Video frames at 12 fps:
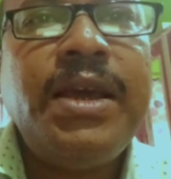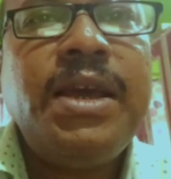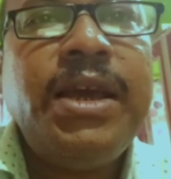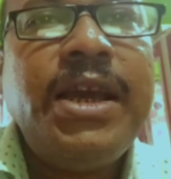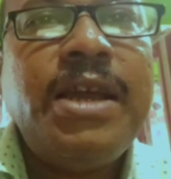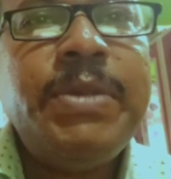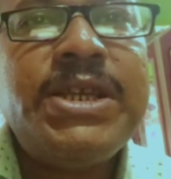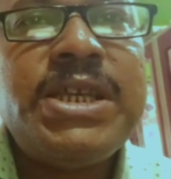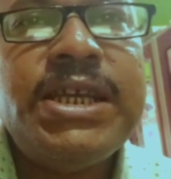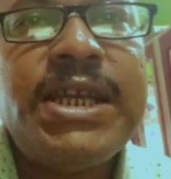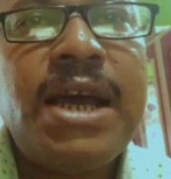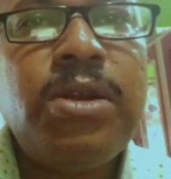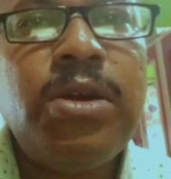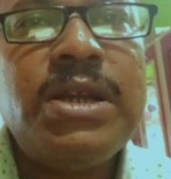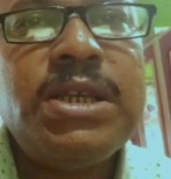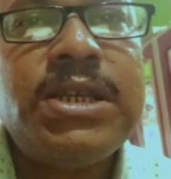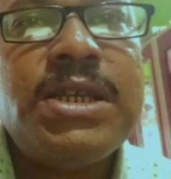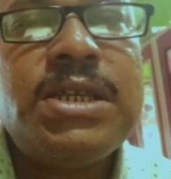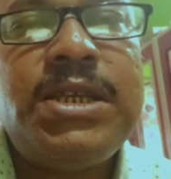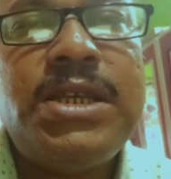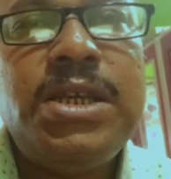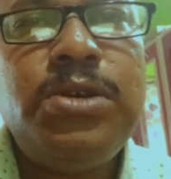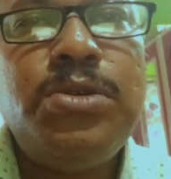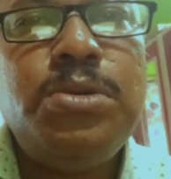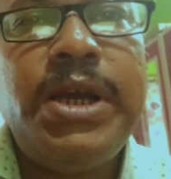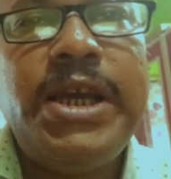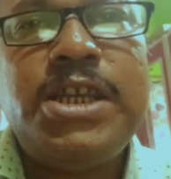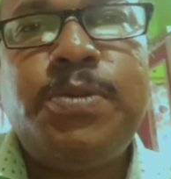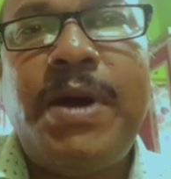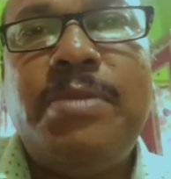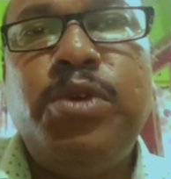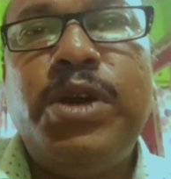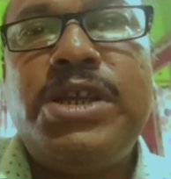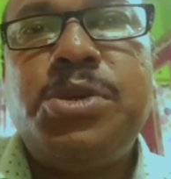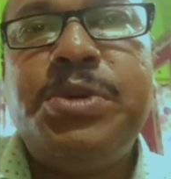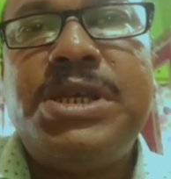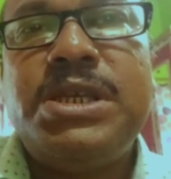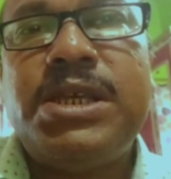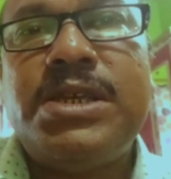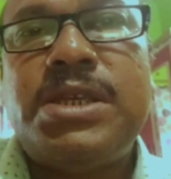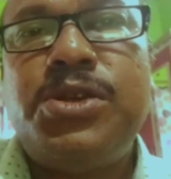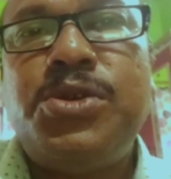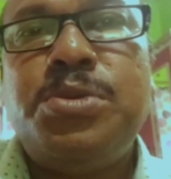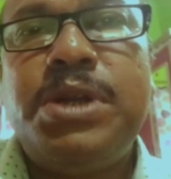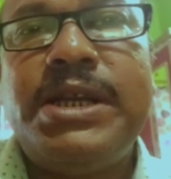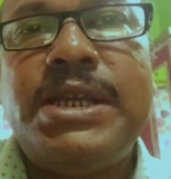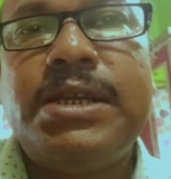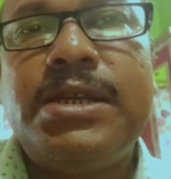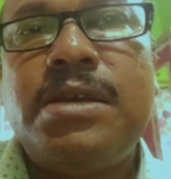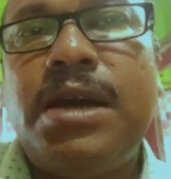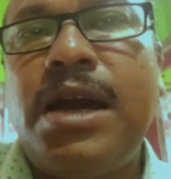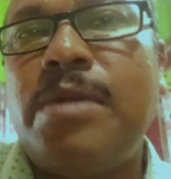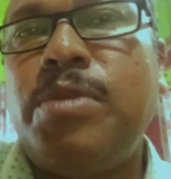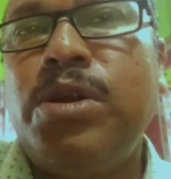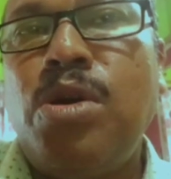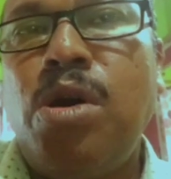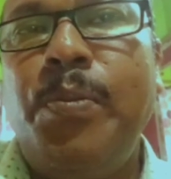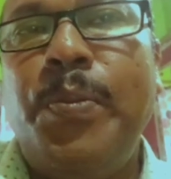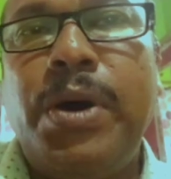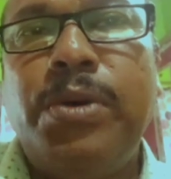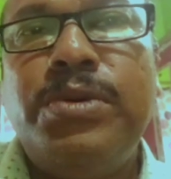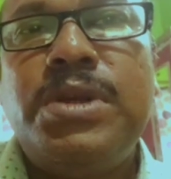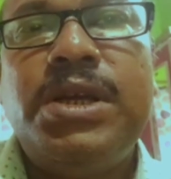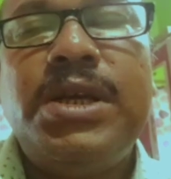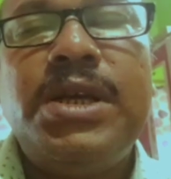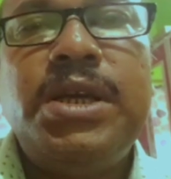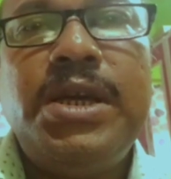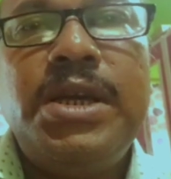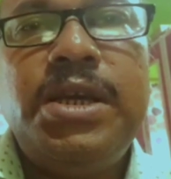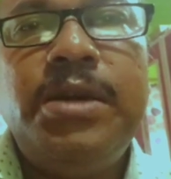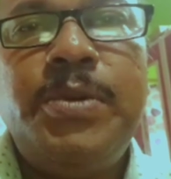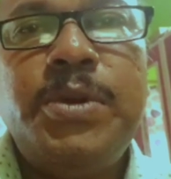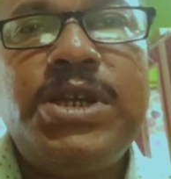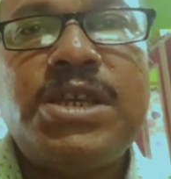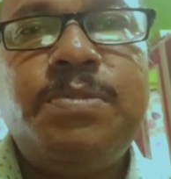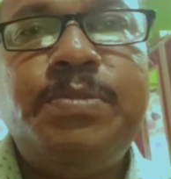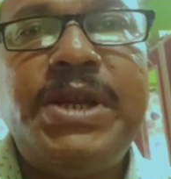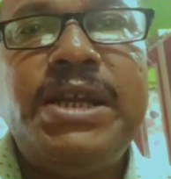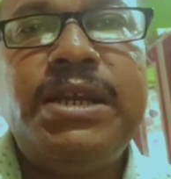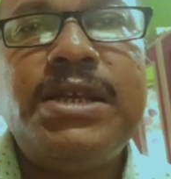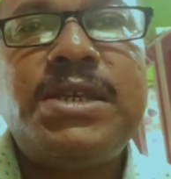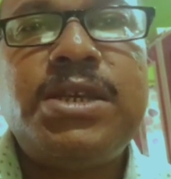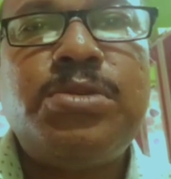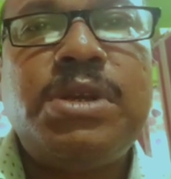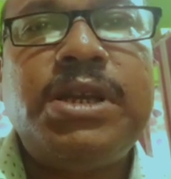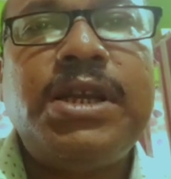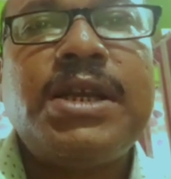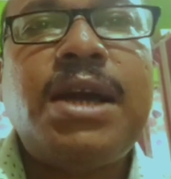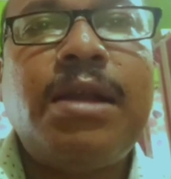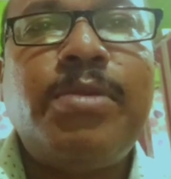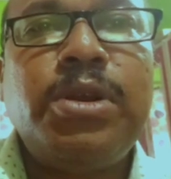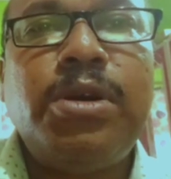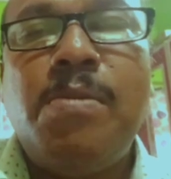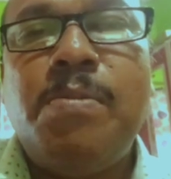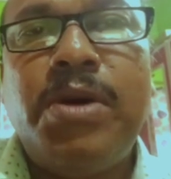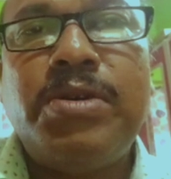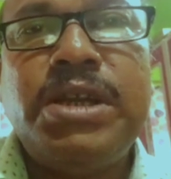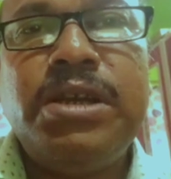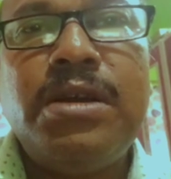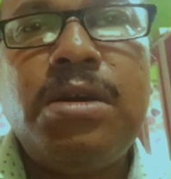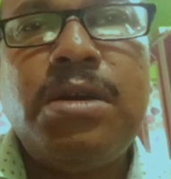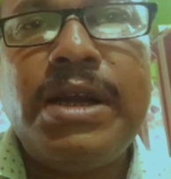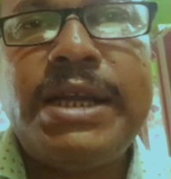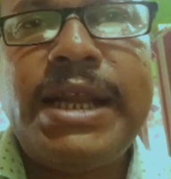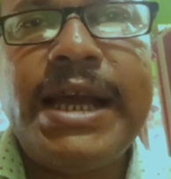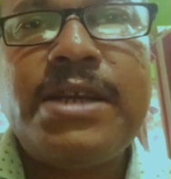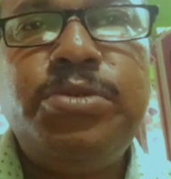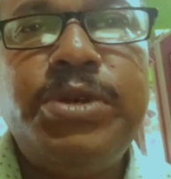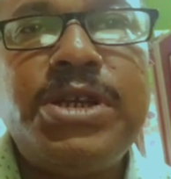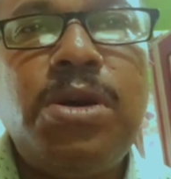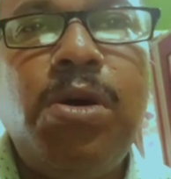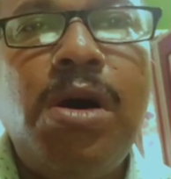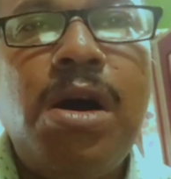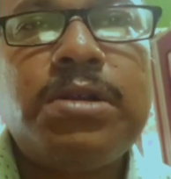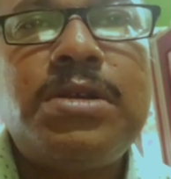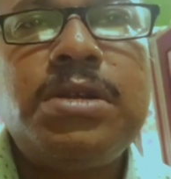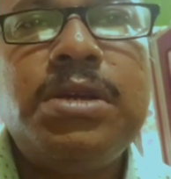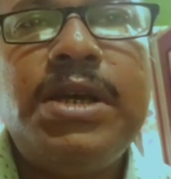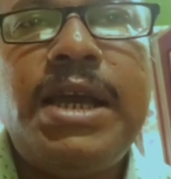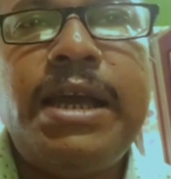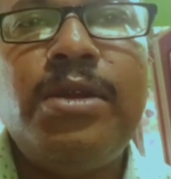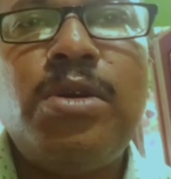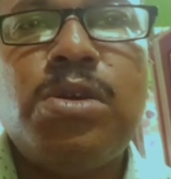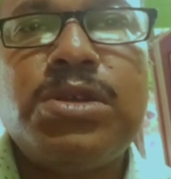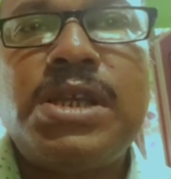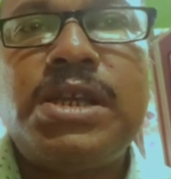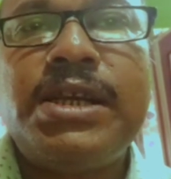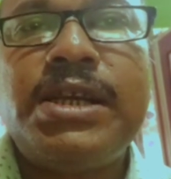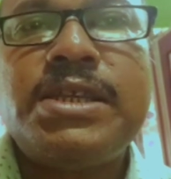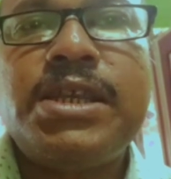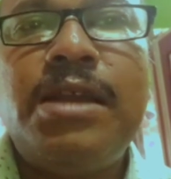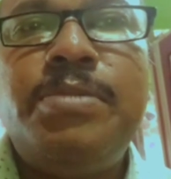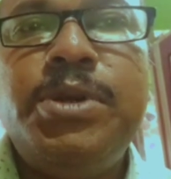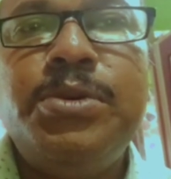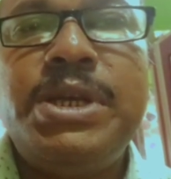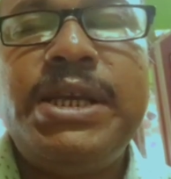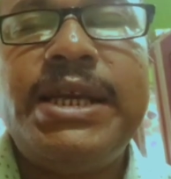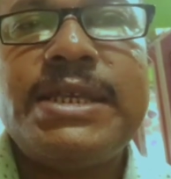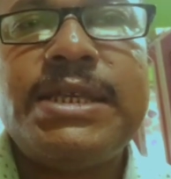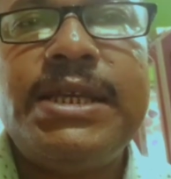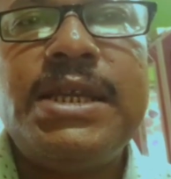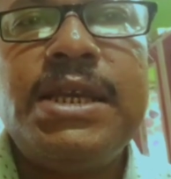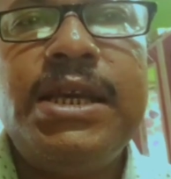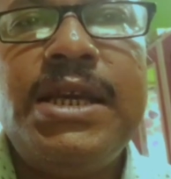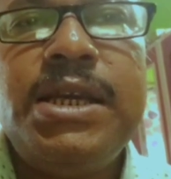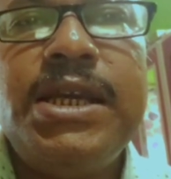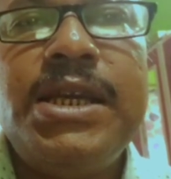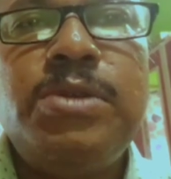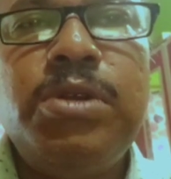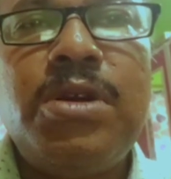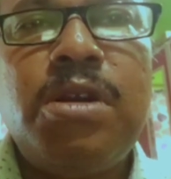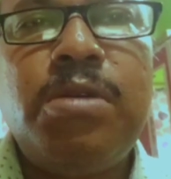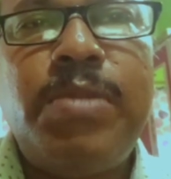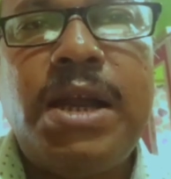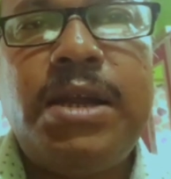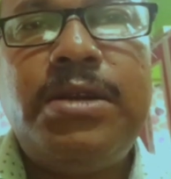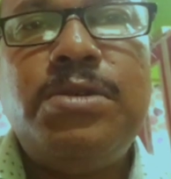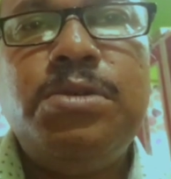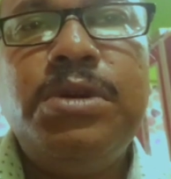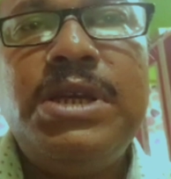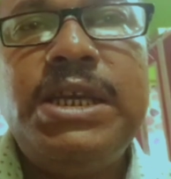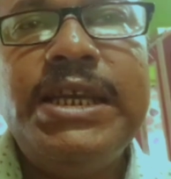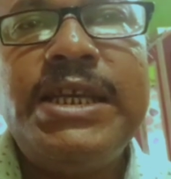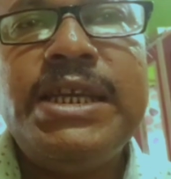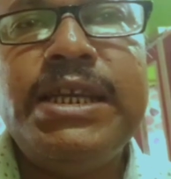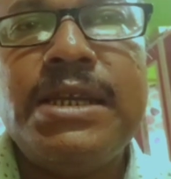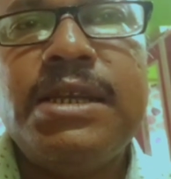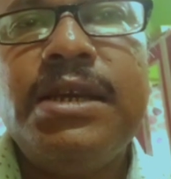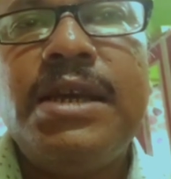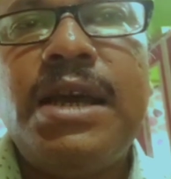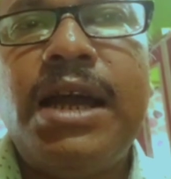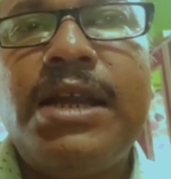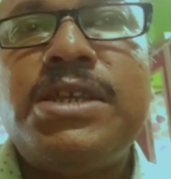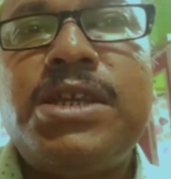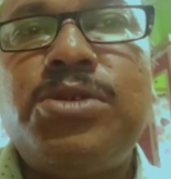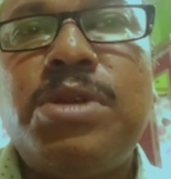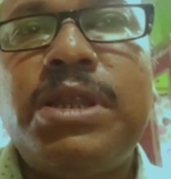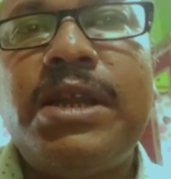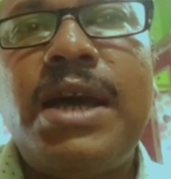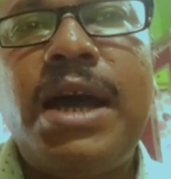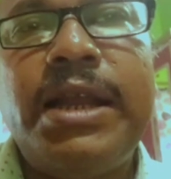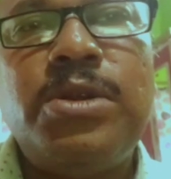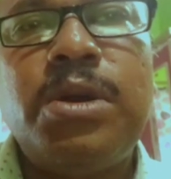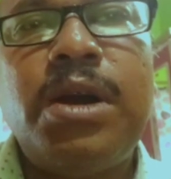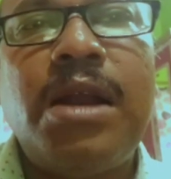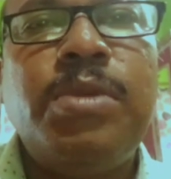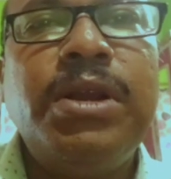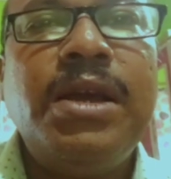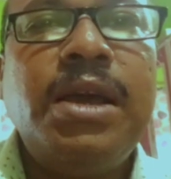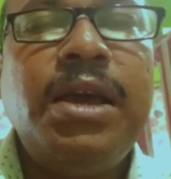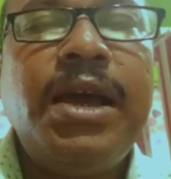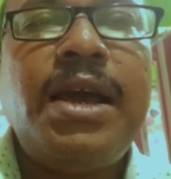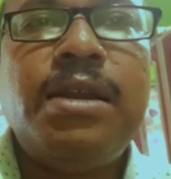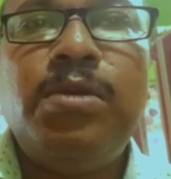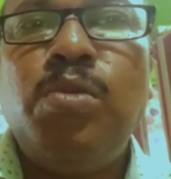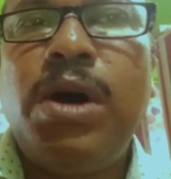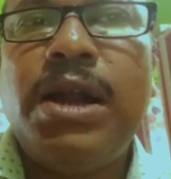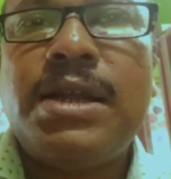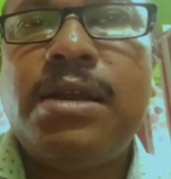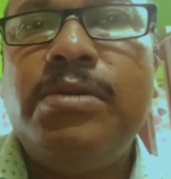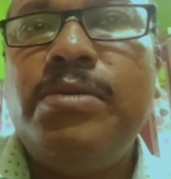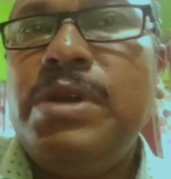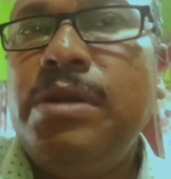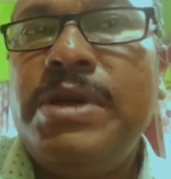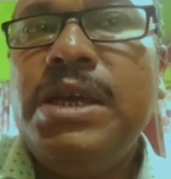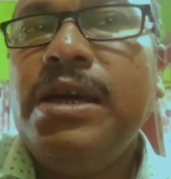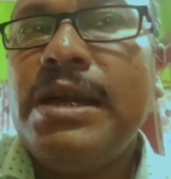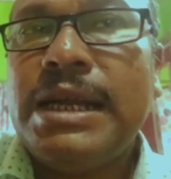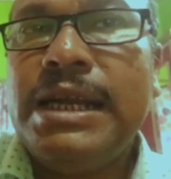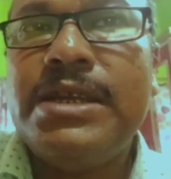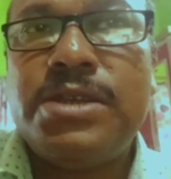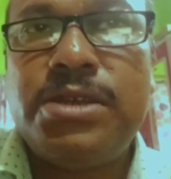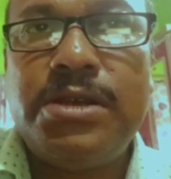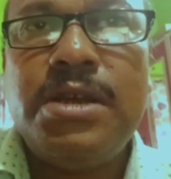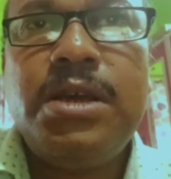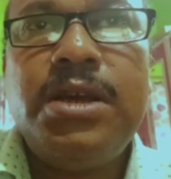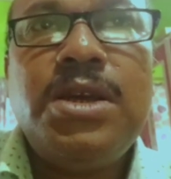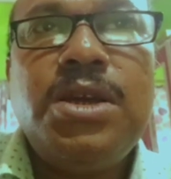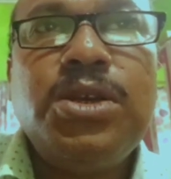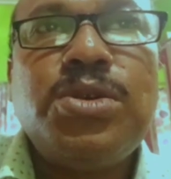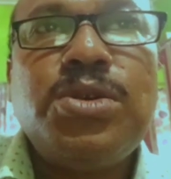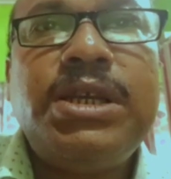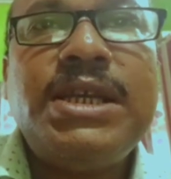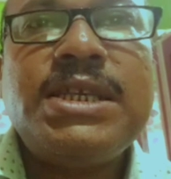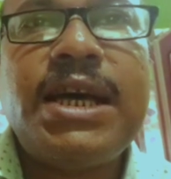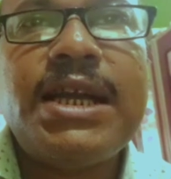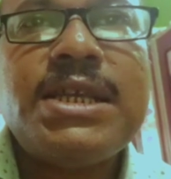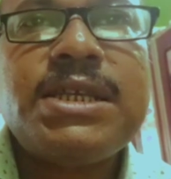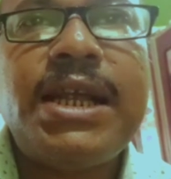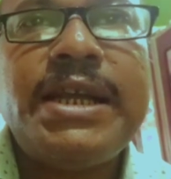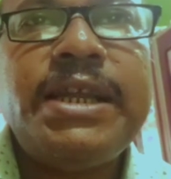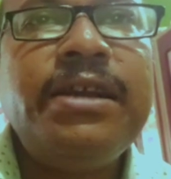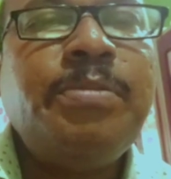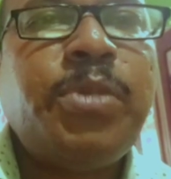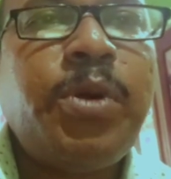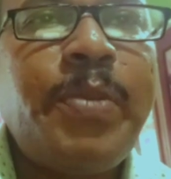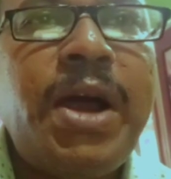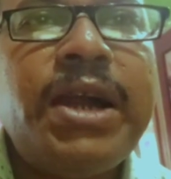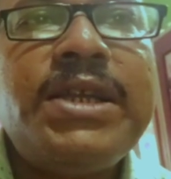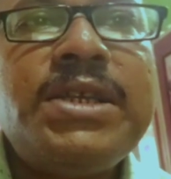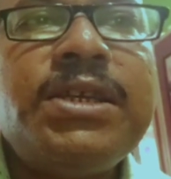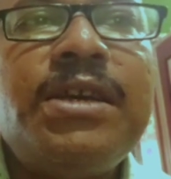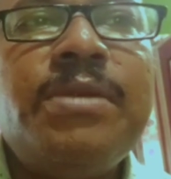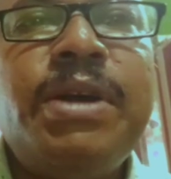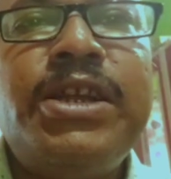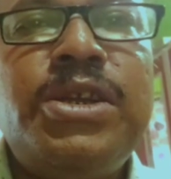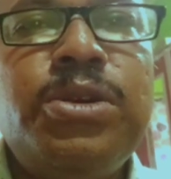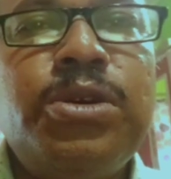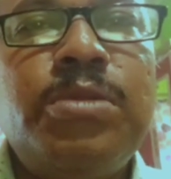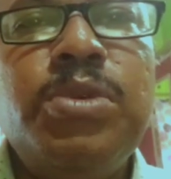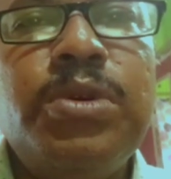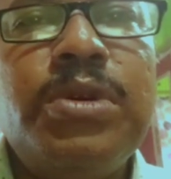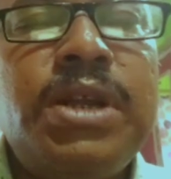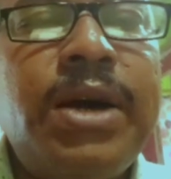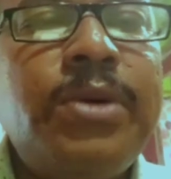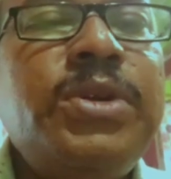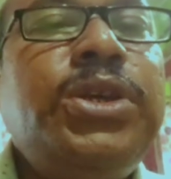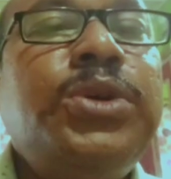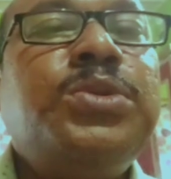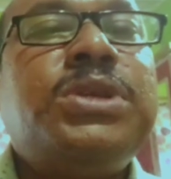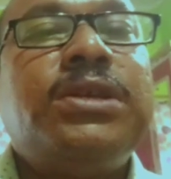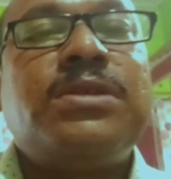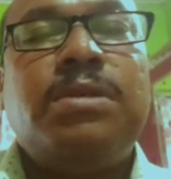It means ethanol, this is C2H5OH, which is a saturated carbon compound. If you just bring this saturated carbon compound in contact with hot and concentrated sulfuric acid, it will convert to ethene, unsaturated hydrocarbon, and water will be released. So these are certain properties given in your book. Now uses.